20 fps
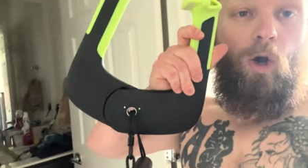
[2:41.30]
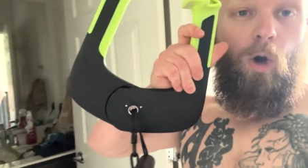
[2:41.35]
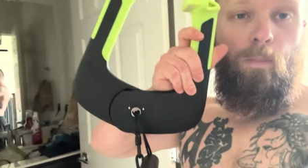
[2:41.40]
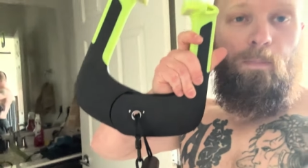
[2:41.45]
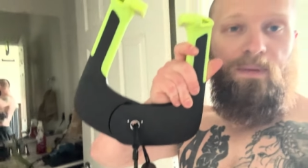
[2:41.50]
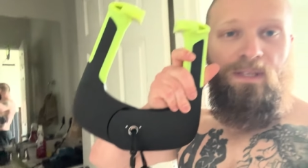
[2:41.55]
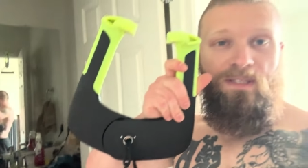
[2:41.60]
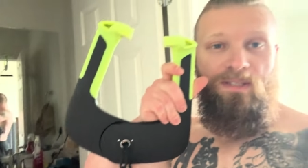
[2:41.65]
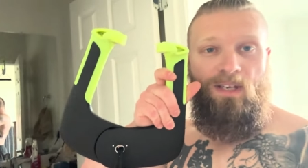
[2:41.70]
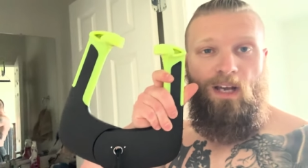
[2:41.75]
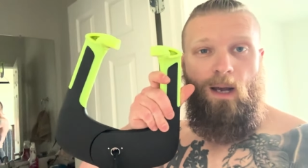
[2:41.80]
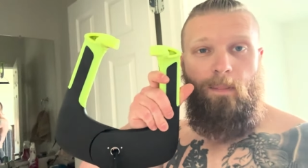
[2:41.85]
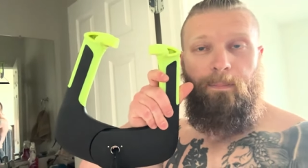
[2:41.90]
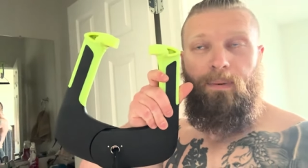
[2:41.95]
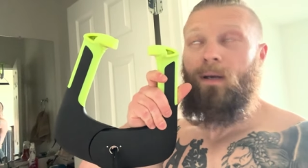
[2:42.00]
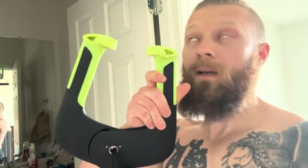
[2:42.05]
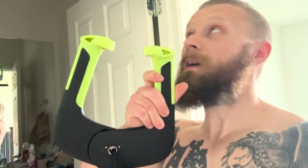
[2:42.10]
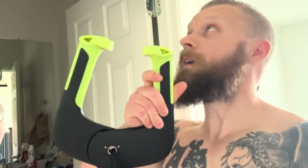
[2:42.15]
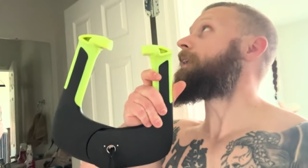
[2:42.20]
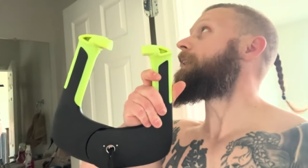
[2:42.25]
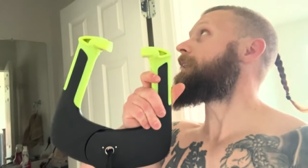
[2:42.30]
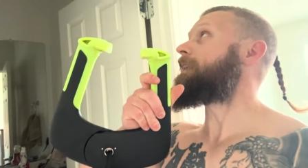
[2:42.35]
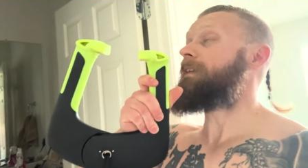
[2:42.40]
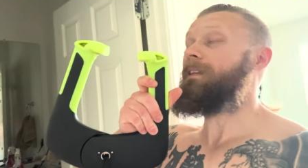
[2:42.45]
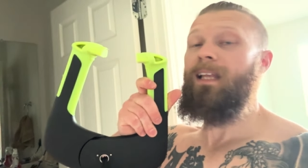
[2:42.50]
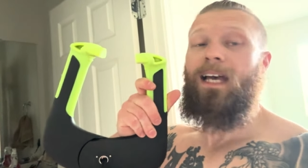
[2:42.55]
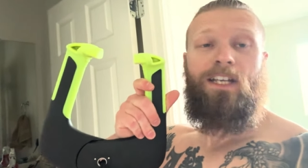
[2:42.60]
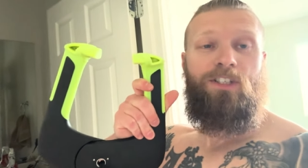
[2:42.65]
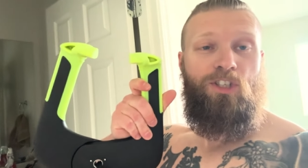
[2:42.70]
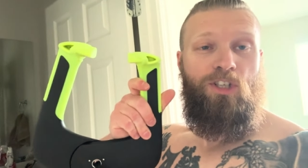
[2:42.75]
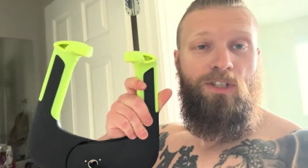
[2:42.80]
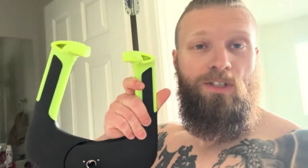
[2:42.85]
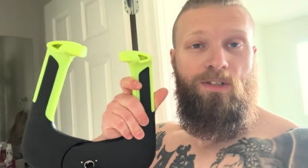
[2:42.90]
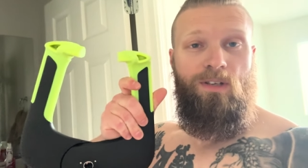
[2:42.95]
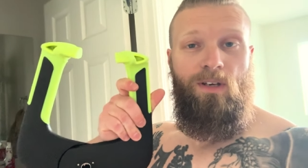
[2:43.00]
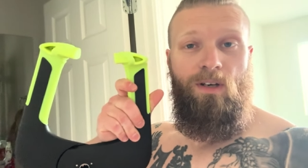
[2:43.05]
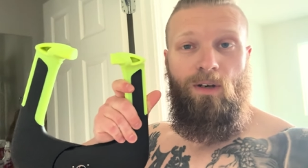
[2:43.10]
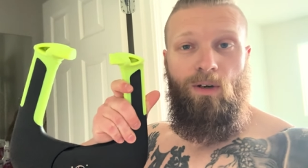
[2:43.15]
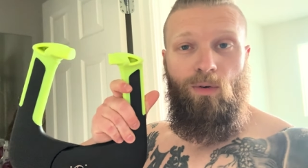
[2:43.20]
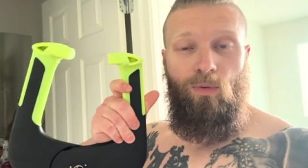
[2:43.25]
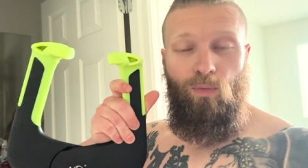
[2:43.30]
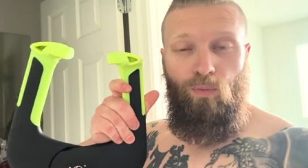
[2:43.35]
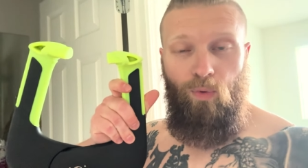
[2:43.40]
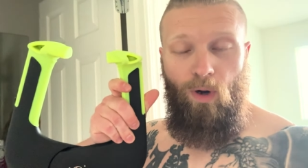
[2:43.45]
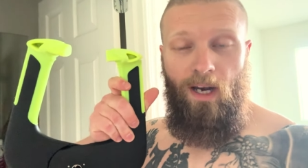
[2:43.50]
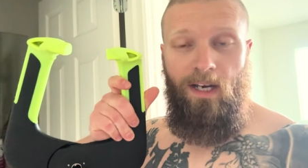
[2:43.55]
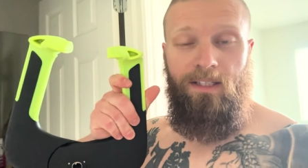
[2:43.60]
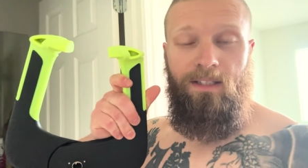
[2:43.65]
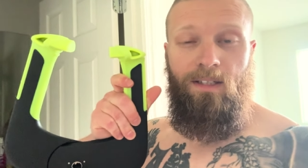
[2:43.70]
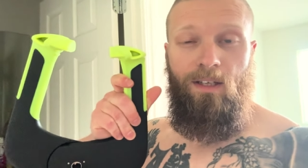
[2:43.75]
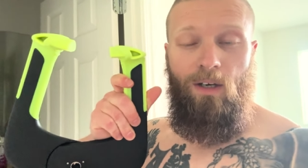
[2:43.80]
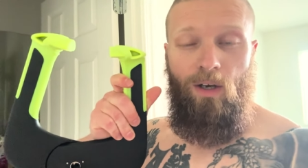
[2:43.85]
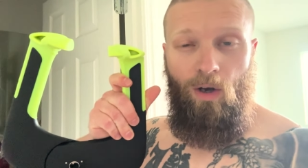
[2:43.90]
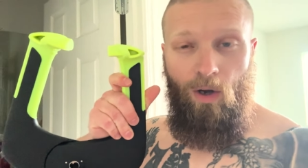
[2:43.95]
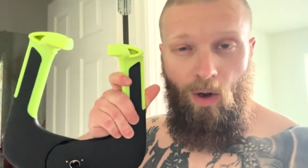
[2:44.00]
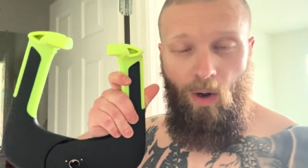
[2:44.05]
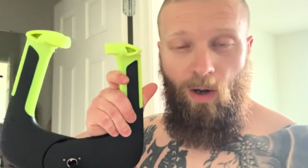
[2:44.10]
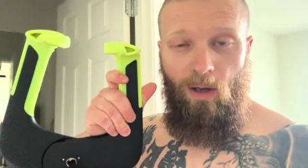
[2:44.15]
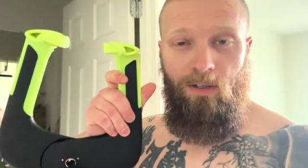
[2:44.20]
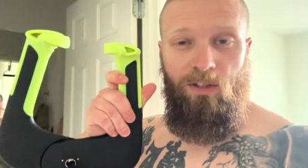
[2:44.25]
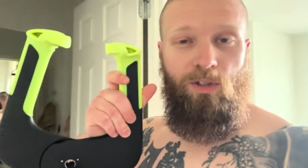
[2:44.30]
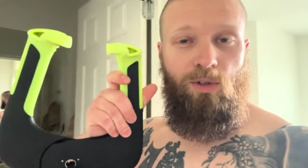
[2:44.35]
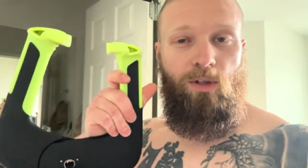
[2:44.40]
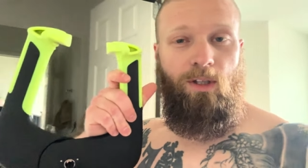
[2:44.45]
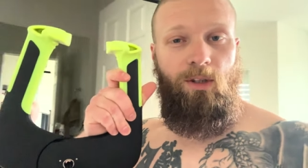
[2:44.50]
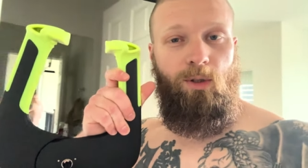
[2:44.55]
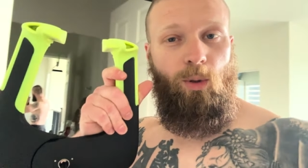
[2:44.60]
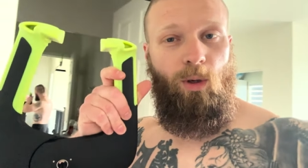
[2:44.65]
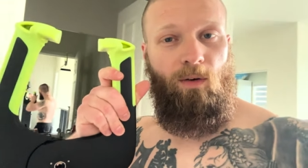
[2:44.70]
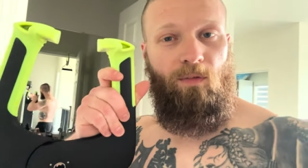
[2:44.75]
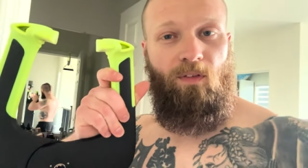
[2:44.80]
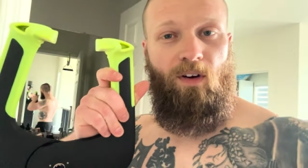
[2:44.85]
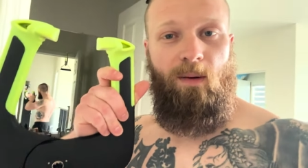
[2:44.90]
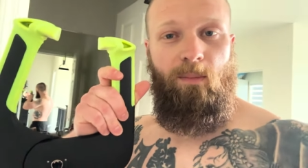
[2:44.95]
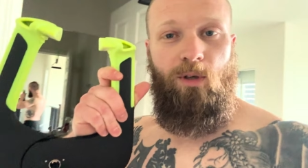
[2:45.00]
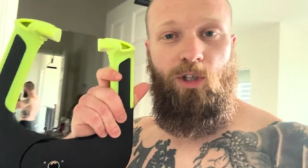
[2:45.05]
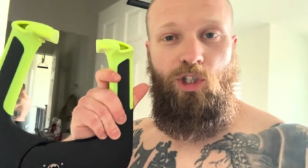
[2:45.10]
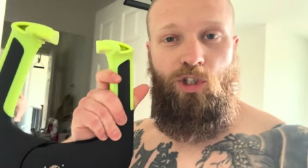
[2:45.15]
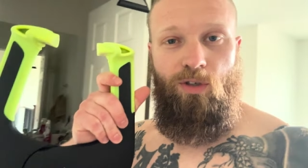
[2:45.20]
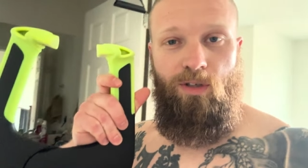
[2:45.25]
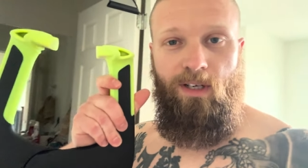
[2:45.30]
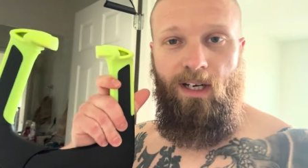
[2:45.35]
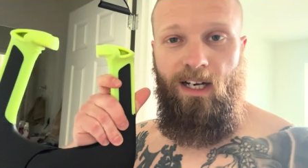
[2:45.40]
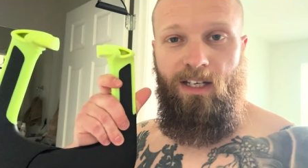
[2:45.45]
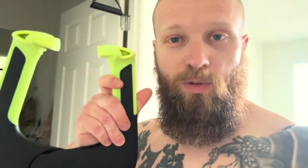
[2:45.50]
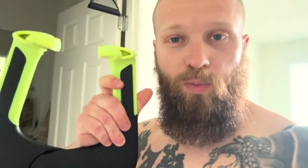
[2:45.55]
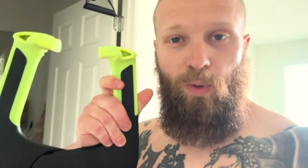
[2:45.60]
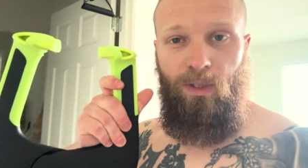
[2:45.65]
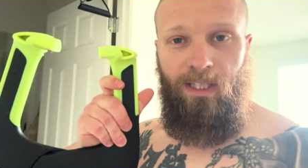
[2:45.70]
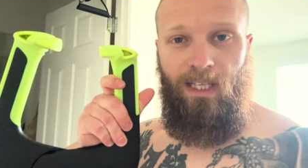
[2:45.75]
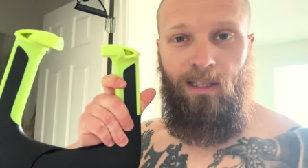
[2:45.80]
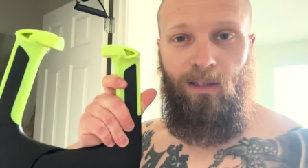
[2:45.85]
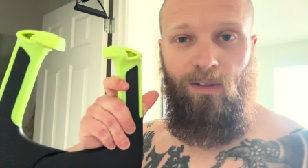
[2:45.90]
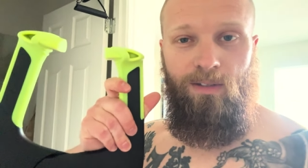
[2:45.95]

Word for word: opens up and latches right onto the door frame. I'll show you guys what that